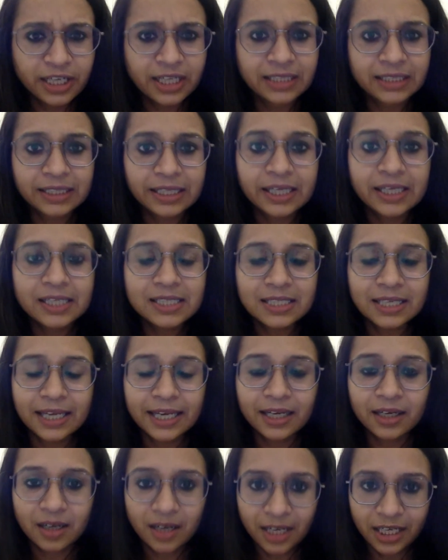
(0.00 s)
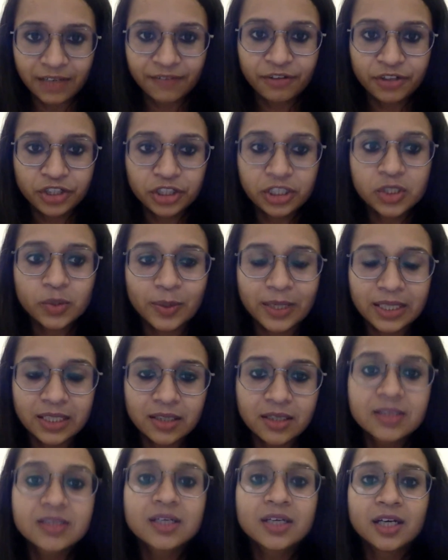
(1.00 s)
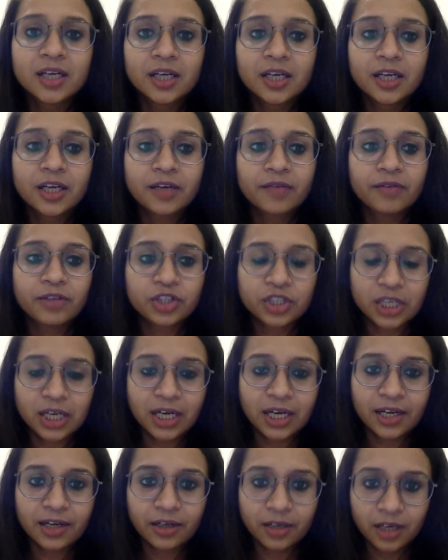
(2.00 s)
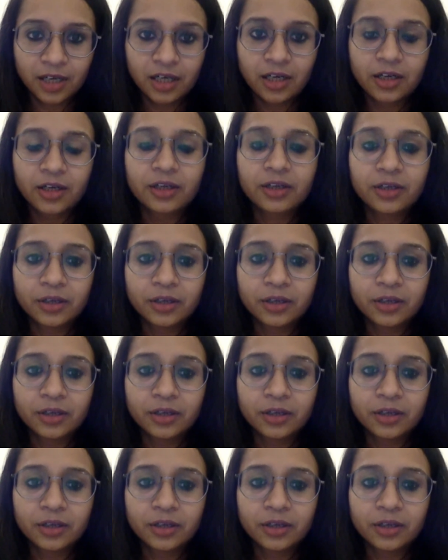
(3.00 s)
and things like artificial sweeteners, which are